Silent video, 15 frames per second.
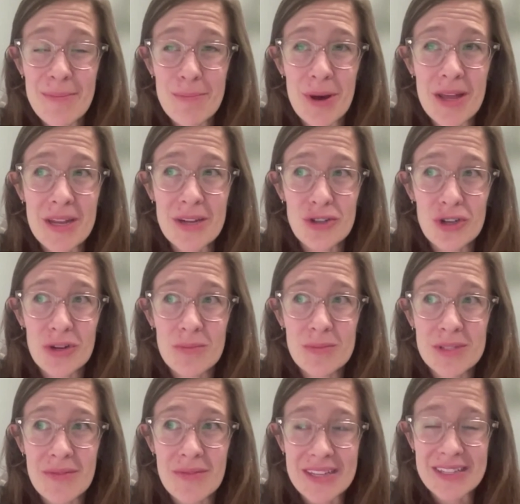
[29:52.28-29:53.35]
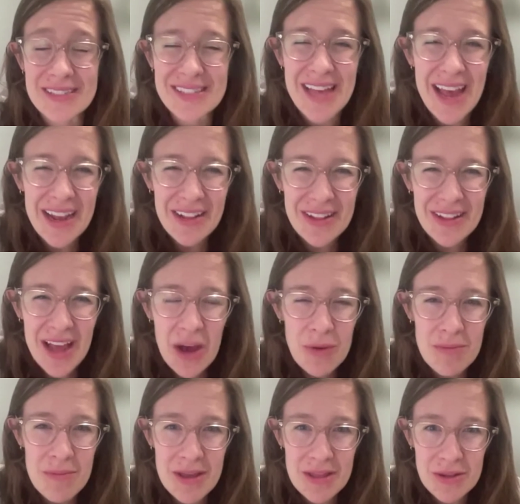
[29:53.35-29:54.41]
but in terms of exactly how
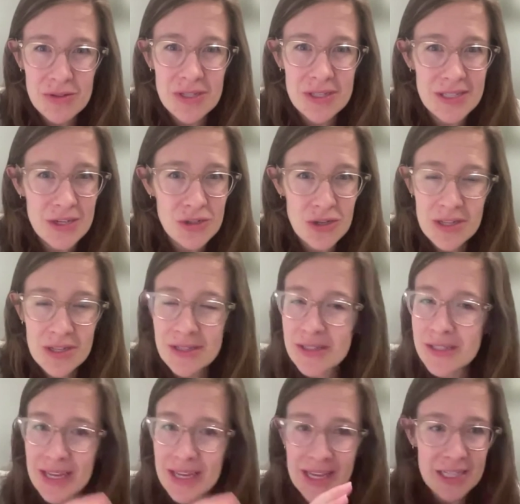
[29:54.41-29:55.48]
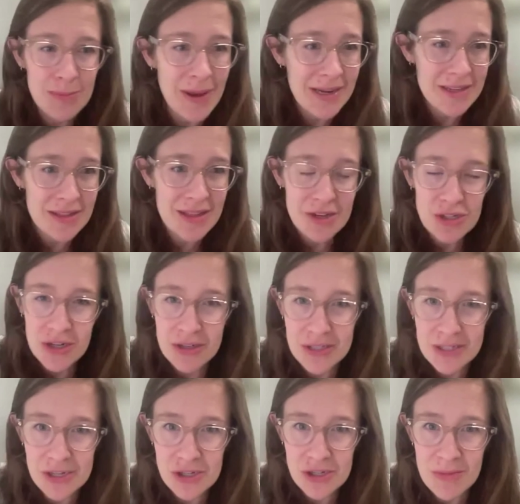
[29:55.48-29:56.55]
we make those decisions, it gets back to that shared
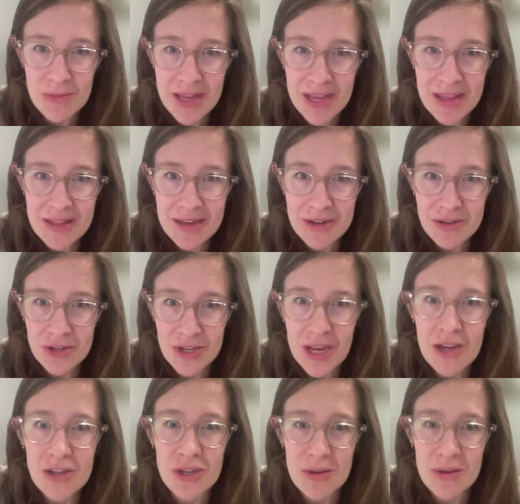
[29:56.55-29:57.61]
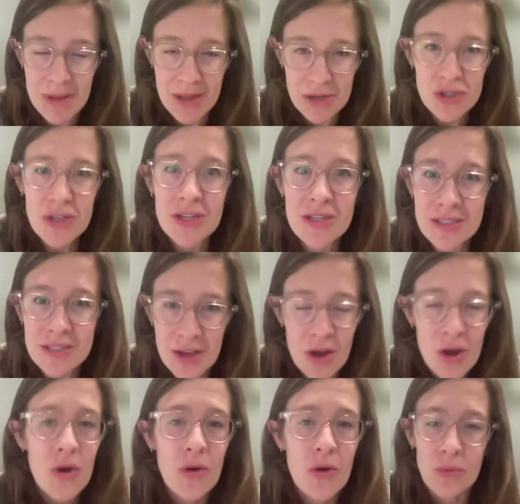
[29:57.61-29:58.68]
decision making that Dr. Keyashian mentioned,
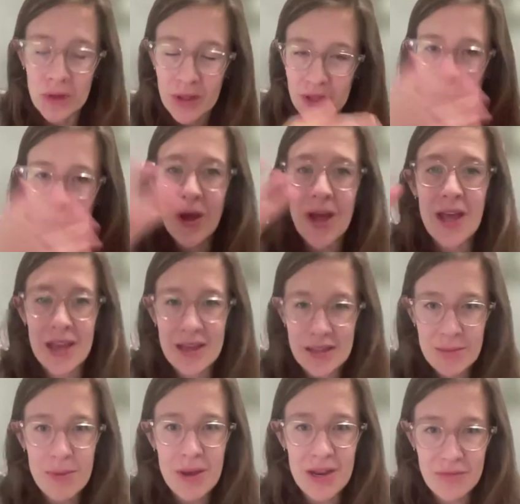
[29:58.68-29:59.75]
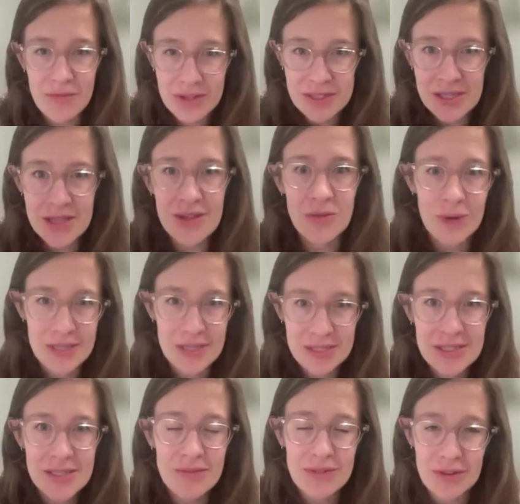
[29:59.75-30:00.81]
really weighing the benefits and the
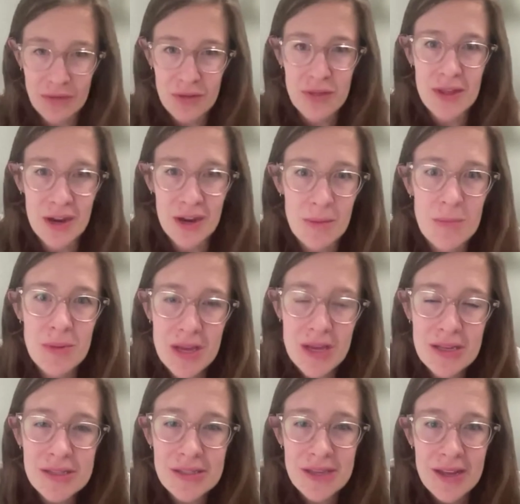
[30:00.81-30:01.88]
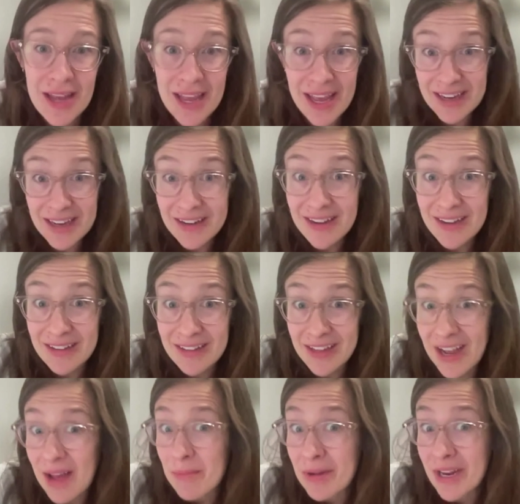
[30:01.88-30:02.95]
risks of different therapies and the
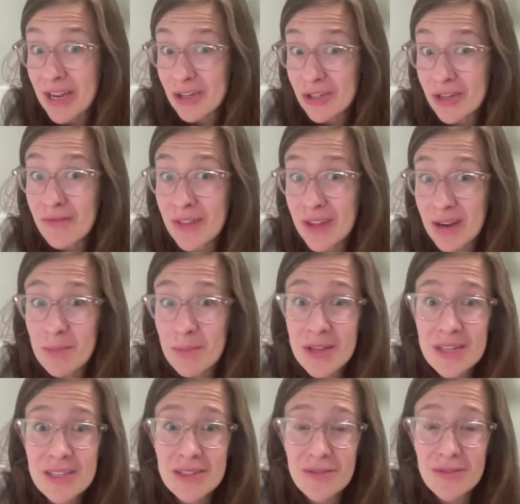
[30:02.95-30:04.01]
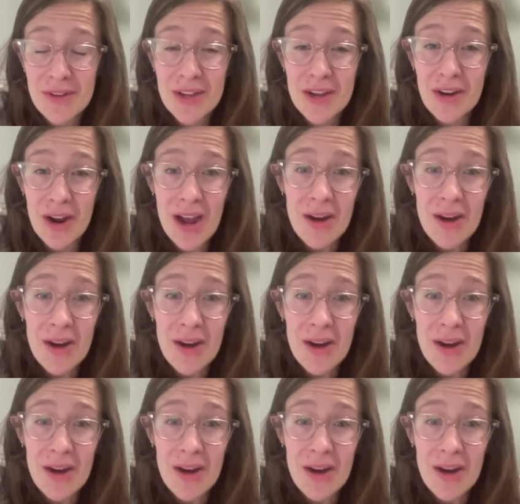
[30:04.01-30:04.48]
combination of therapies to figure